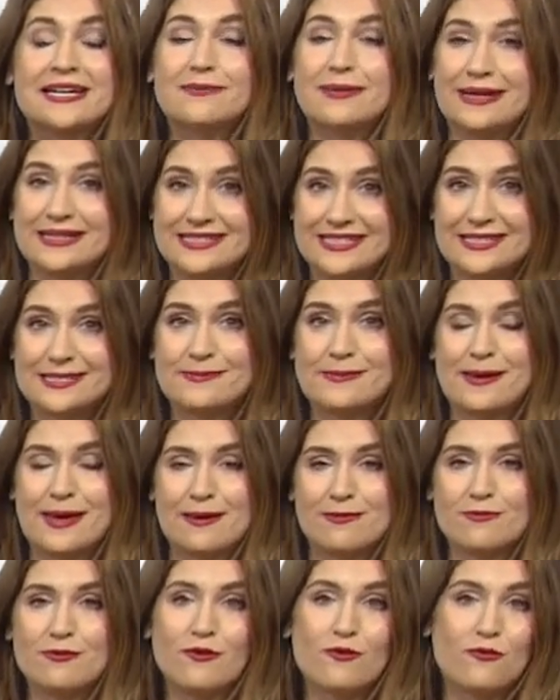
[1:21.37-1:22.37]
By 6
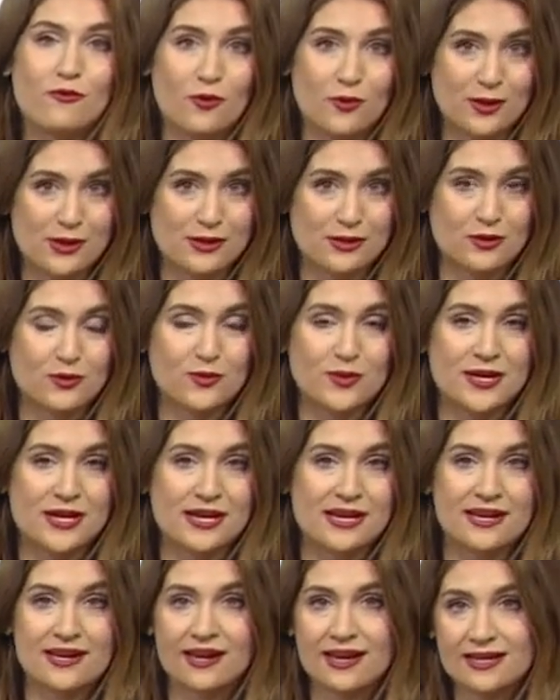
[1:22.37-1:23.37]
p.m.,
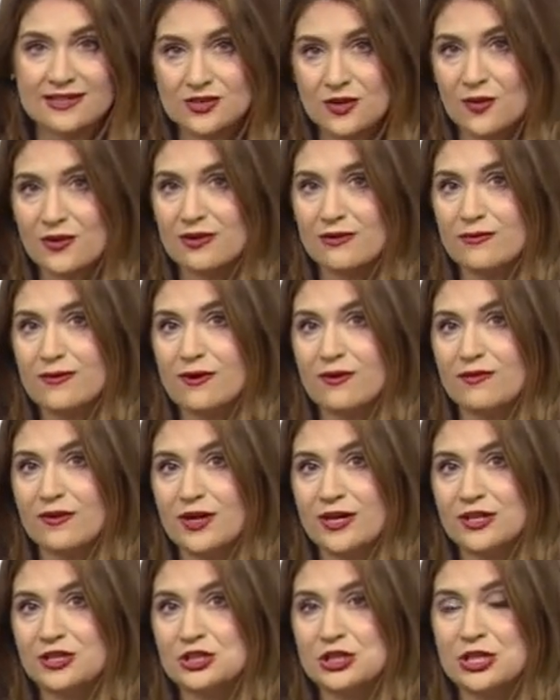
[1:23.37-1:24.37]
43, it's going to feel
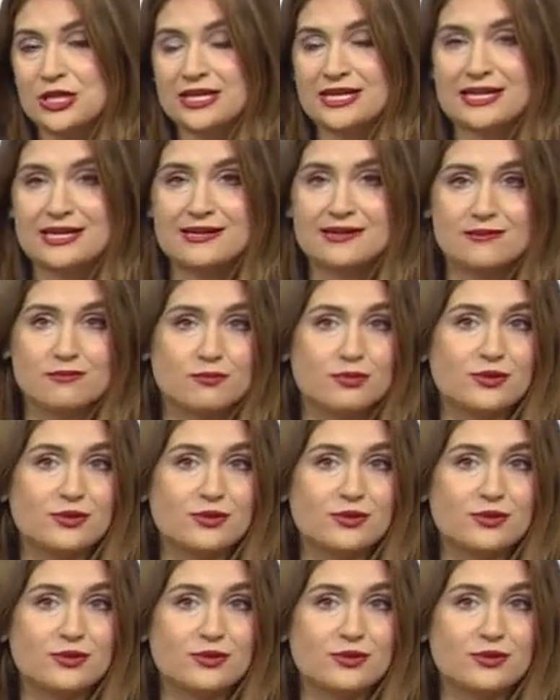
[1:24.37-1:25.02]
very chilly and